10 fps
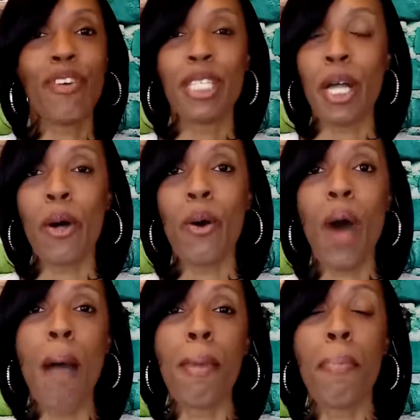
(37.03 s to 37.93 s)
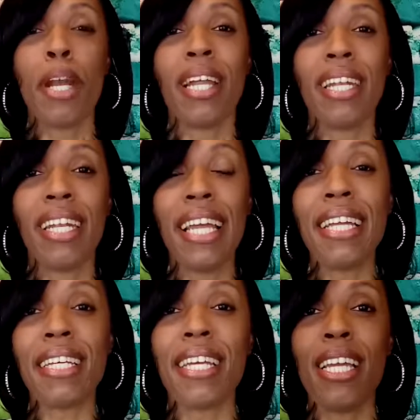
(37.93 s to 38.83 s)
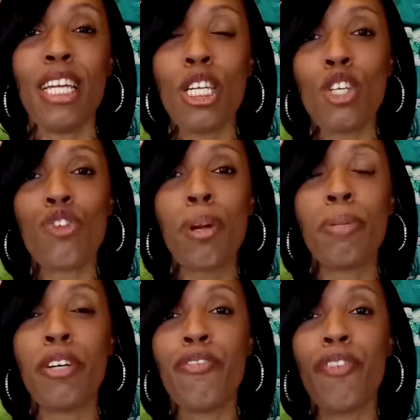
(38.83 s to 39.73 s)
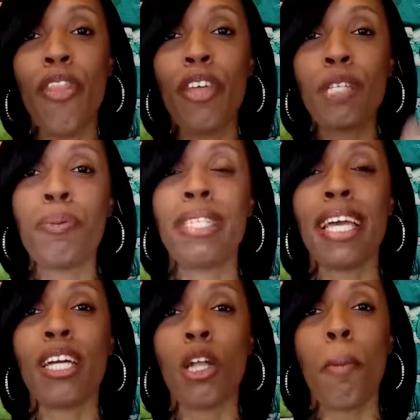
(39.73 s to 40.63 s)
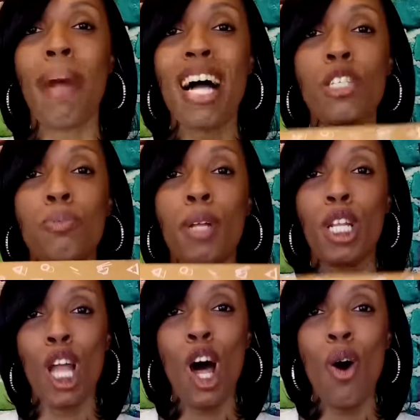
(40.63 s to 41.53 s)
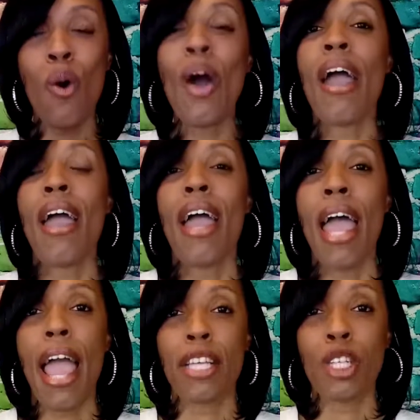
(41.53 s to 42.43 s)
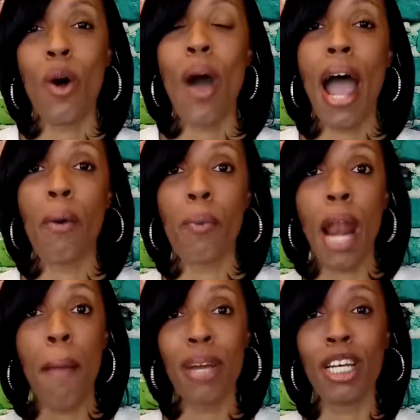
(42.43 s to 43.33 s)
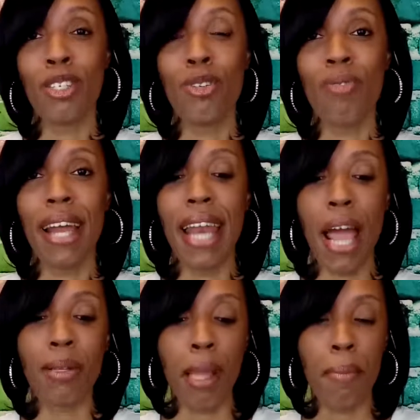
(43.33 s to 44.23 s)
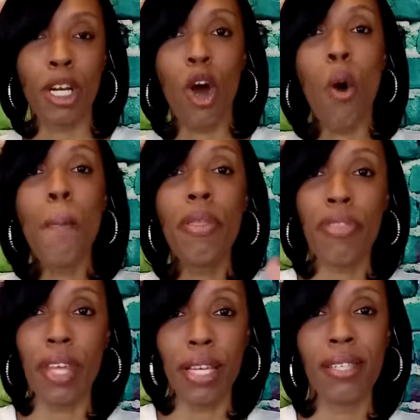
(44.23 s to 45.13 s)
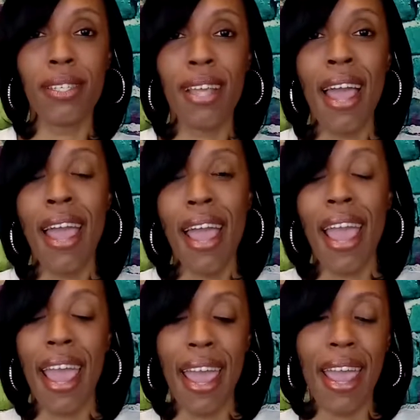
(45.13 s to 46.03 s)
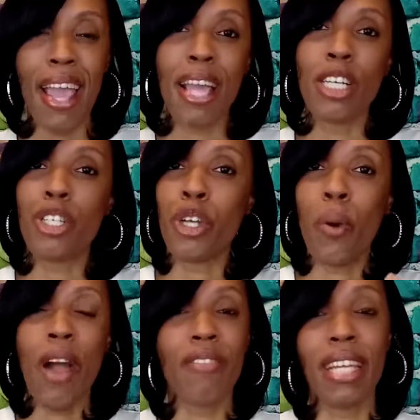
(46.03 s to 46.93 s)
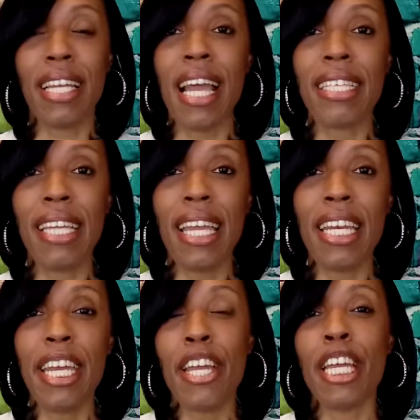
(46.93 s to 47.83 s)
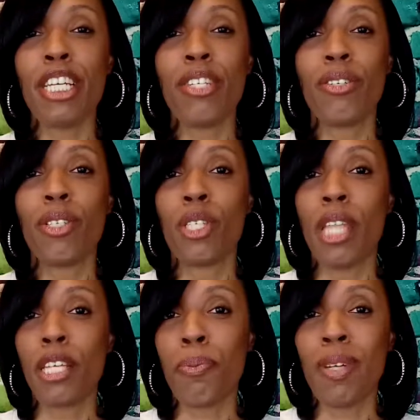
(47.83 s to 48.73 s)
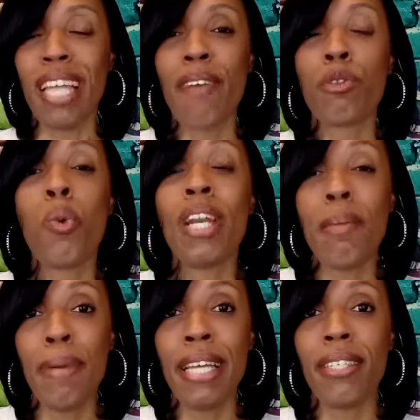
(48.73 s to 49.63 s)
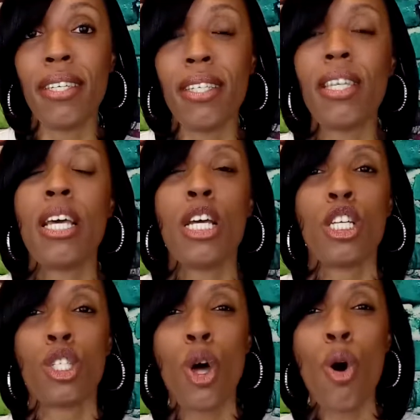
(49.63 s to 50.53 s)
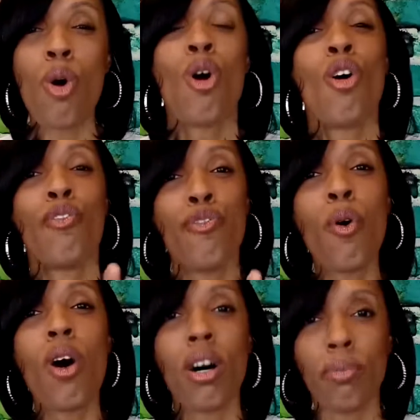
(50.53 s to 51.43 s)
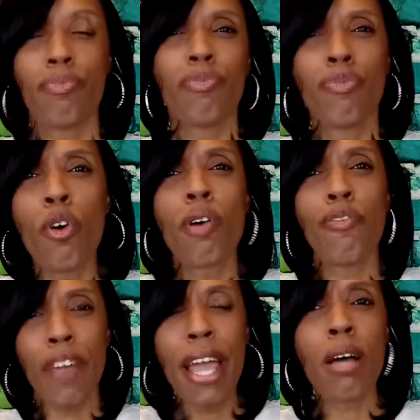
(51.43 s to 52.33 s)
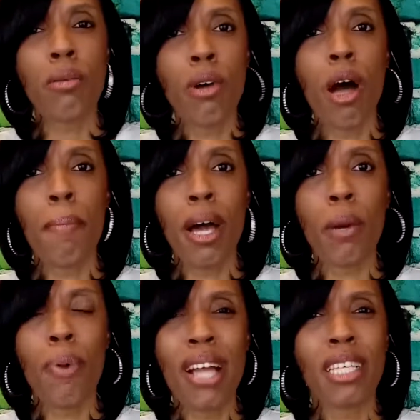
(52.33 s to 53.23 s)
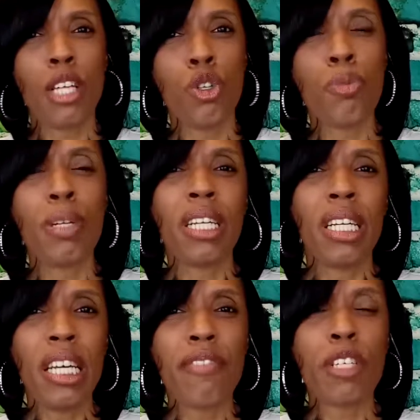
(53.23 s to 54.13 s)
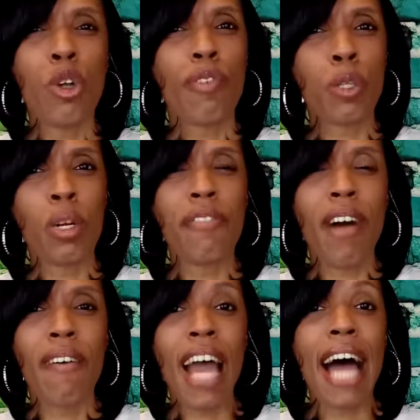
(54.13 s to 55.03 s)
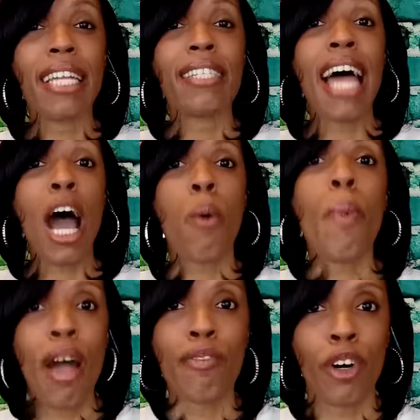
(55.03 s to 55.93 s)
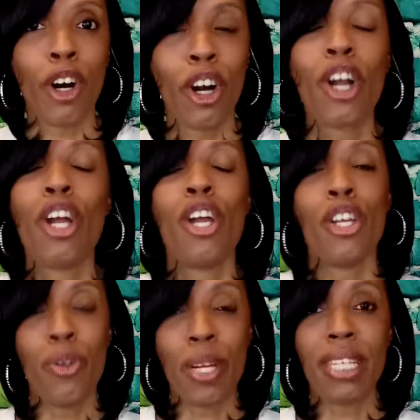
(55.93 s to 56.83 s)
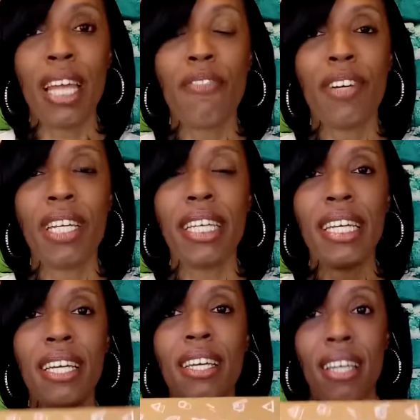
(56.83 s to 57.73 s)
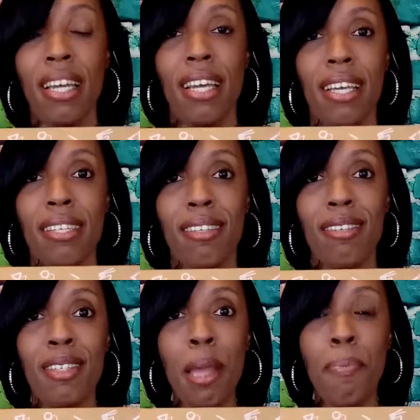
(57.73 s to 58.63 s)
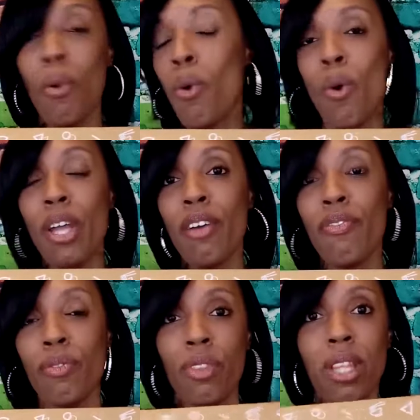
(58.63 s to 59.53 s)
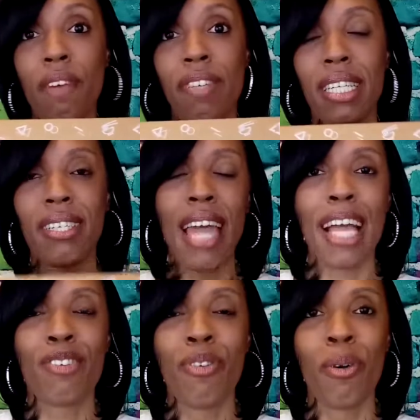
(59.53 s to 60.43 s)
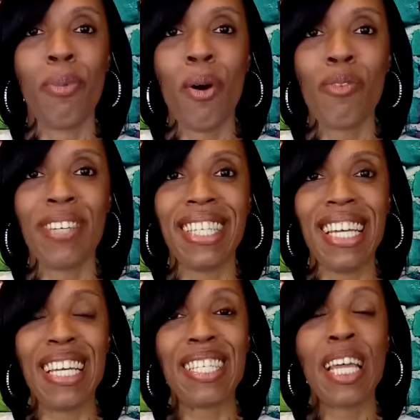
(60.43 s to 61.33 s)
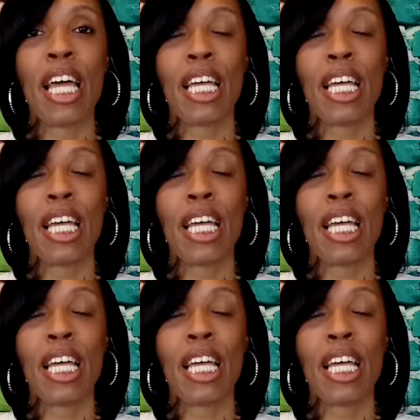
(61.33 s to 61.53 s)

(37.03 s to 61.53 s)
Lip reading: So I'm gonna put a link in the description for this particular box below. So what I'm gonna do right now is I'm gonna open this and show everything that's in here. They're supposed to have 20 pieces. So for a fair amount of price, I do believe it's over $25. However, you can definitely sample all your lovely snacks from overseas.